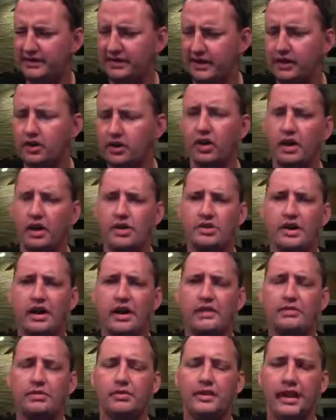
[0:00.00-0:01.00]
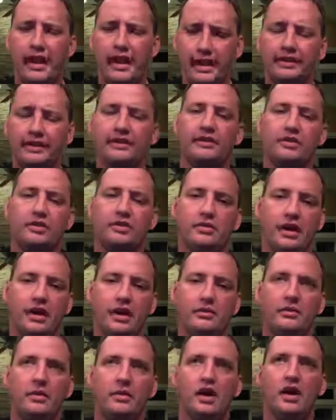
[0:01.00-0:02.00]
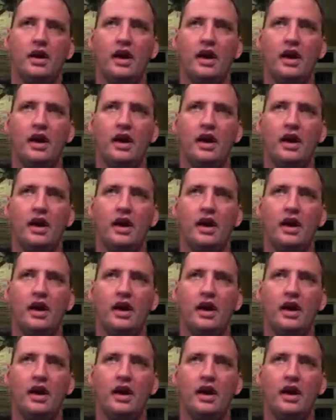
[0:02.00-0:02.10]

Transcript: gig hard drive with the 8 gigs of RAM.